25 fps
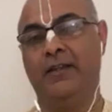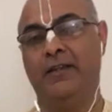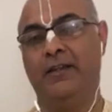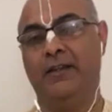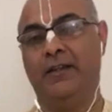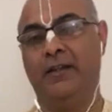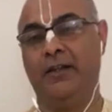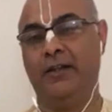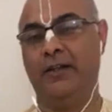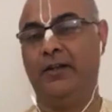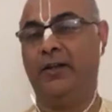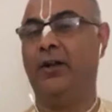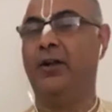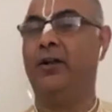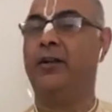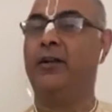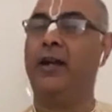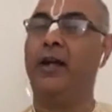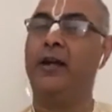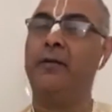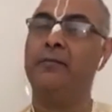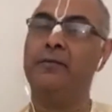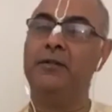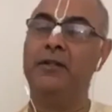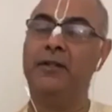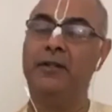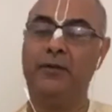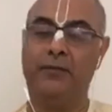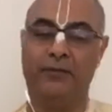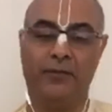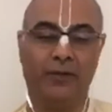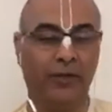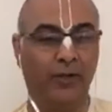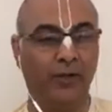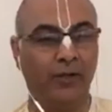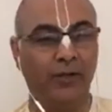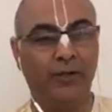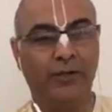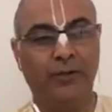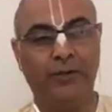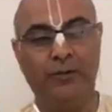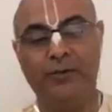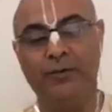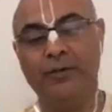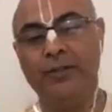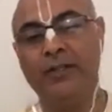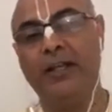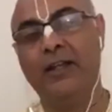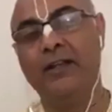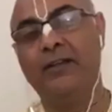And Lord Ramchandra, we all
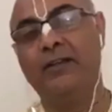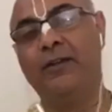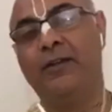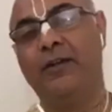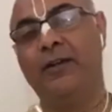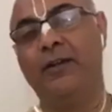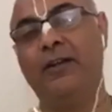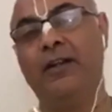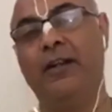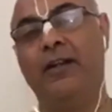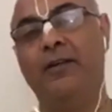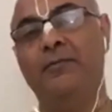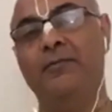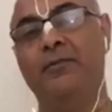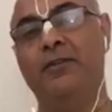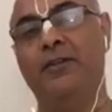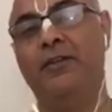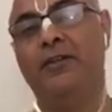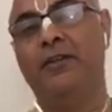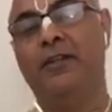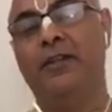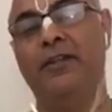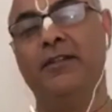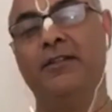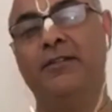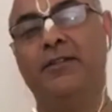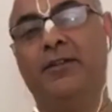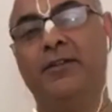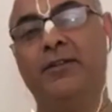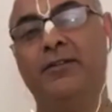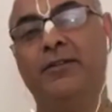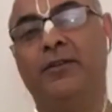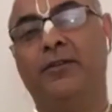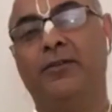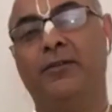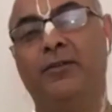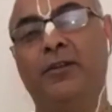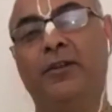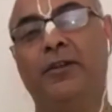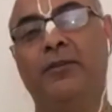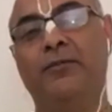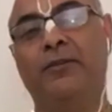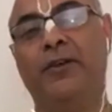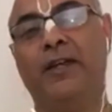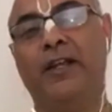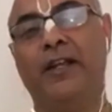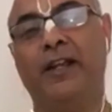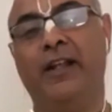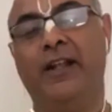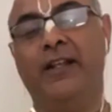know that Lord Ramchandra is also
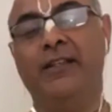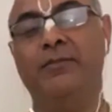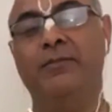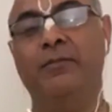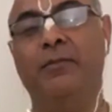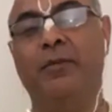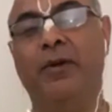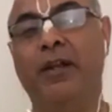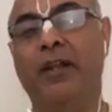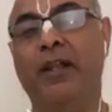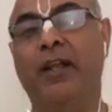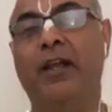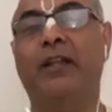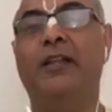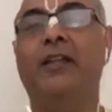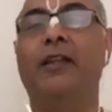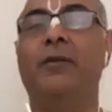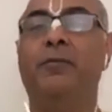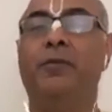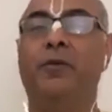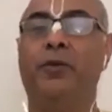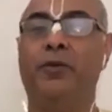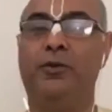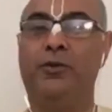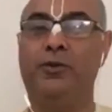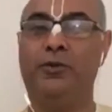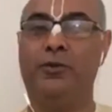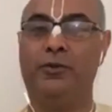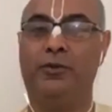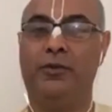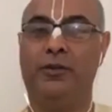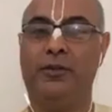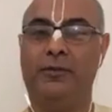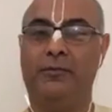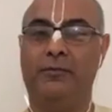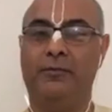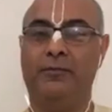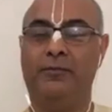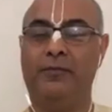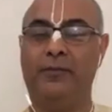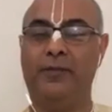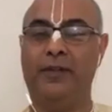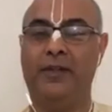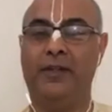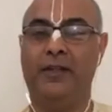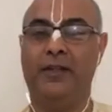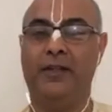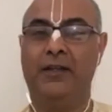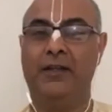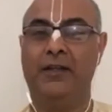glorified as Maryada Purushottam.
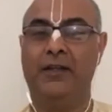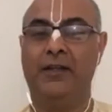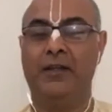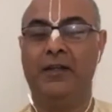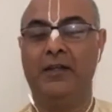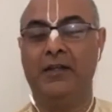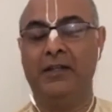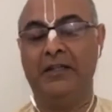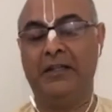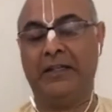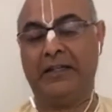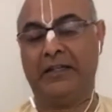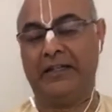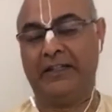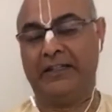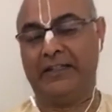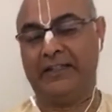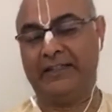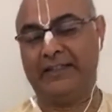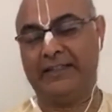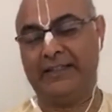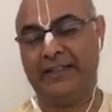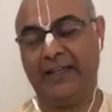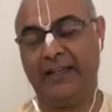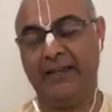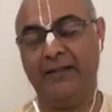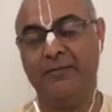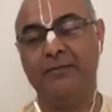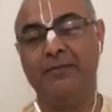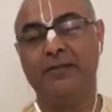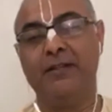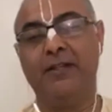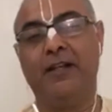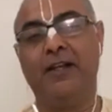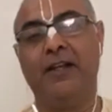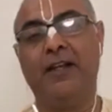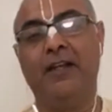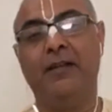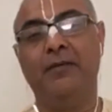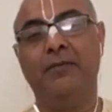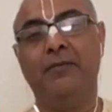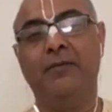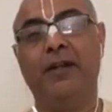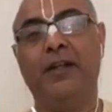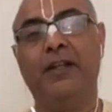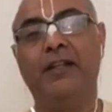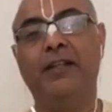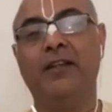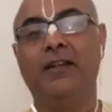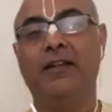Yet at the same time,
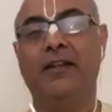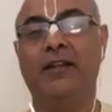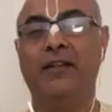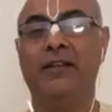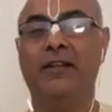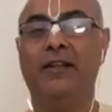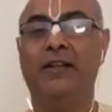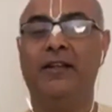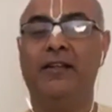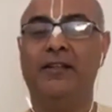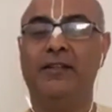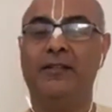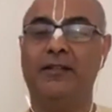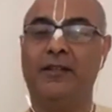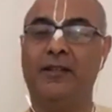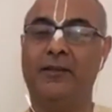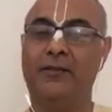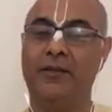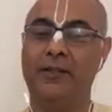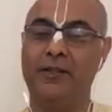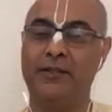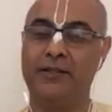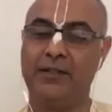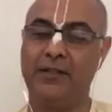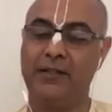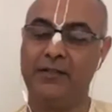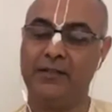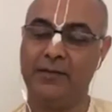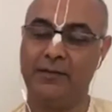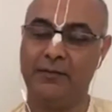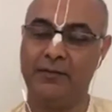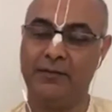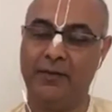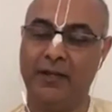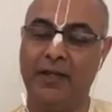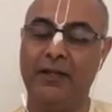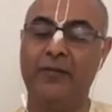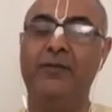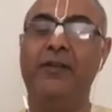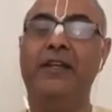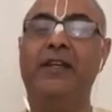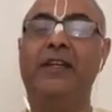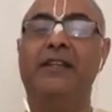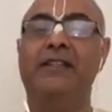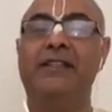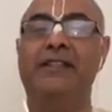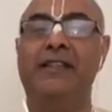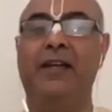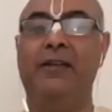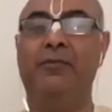Radharani is giving such heavy
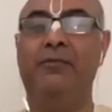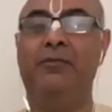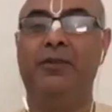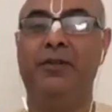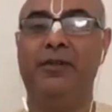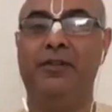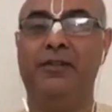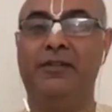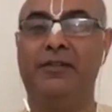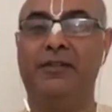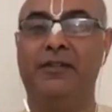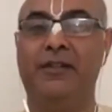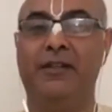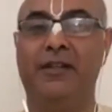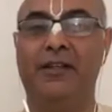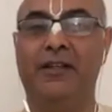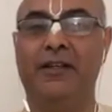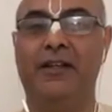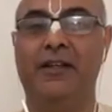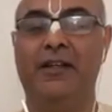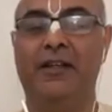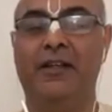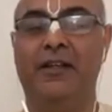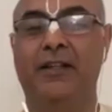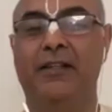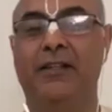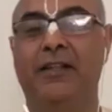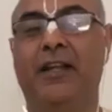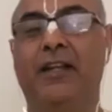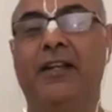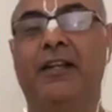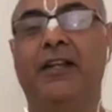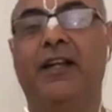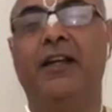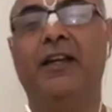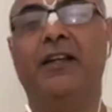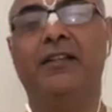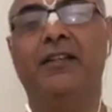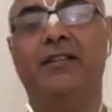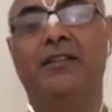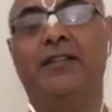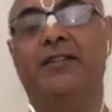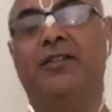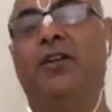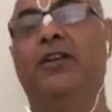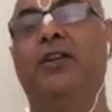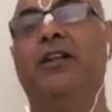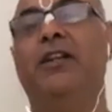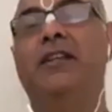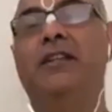examples that are
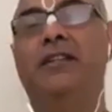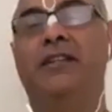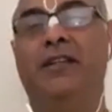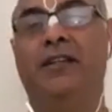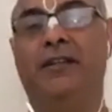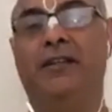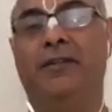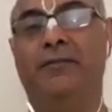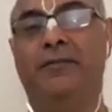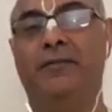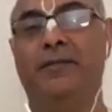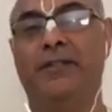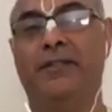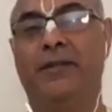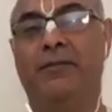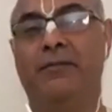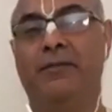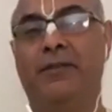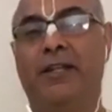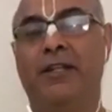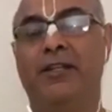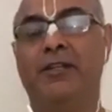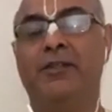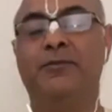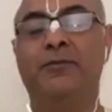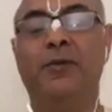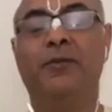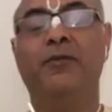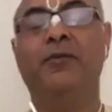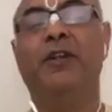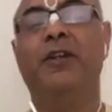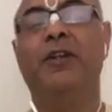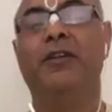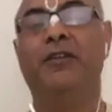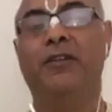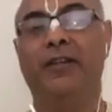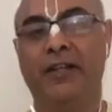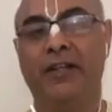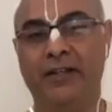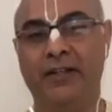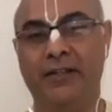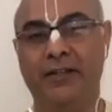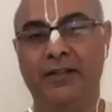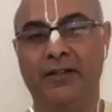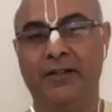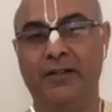astonishing, sometimes bewildering